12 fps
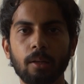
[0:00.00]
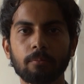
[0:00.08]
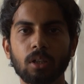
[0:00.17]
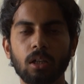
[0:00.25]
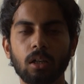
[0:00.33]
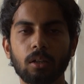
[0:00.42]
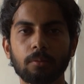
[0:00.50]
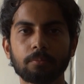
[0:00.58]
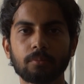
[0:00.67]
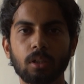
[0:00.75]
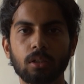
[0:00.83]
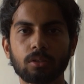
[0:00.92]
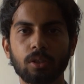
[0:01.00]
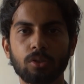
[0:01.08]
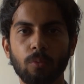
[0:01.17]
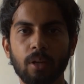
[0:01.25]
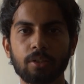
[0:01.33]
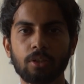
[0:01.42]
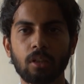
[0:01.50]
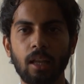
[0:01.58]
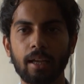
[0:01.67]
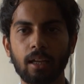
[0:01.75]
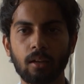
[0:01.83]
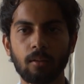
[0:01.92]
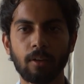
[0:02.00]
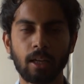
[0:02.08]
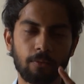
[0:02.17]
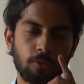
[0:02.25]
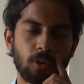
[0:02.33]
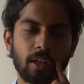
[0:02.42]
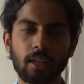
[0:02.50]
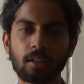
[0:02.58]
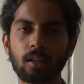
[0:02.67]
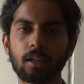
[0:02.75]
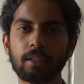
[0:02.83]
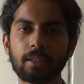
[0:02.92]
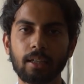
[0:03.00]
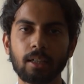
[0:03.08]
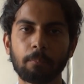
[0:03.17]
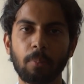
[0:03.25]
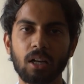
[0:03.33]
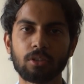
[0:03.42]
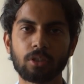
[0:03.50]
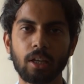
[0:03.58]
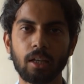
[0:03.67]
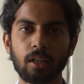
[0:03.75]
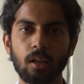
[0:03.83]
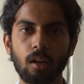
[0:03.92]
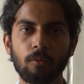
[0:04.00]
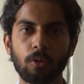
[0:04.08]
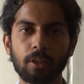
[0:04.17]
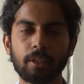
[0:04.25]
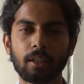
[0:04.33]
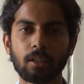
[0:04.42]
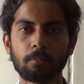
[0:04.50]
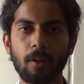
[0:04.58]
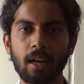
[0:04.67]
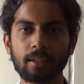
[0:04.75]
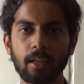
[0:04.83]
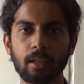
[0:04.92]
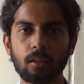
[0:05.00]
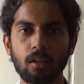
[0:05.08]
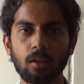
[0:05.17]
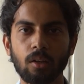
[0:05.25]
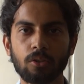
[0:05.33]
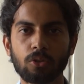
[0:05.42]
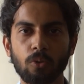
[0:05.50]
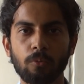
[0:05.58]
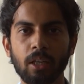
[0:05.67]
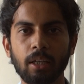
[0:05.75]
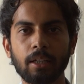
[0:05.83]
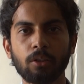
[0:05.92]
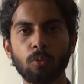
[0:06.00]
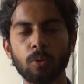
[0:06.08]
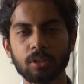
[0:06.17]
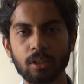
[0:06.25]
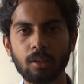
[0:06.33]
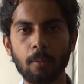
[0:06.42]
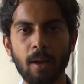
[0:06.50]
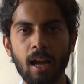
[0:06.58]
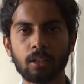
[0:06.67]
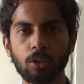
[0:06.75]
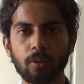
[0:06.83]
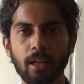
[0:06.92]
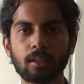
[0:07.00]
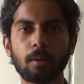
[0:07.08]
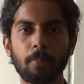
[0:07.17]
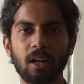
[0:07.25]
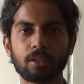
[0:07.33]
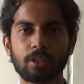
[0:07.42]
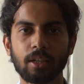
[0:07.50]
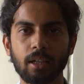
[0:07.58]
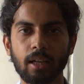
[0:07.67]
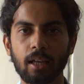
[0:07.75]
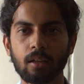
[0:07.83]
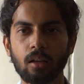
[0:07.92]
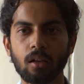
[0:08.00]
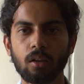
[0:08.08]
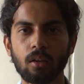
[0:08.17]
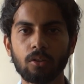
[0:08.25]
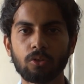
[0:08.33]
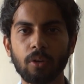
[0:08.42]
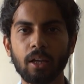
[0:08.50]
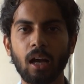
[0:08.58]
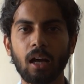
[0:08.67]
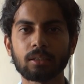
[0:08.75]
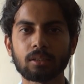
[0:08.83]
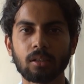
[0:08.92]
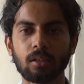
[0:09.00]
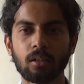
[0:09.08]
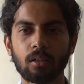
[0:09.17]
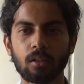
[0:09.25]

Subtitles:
him the situation when I forget the internet pass key for internet banking. So we need to visit the bank to get the pass key again. So he asked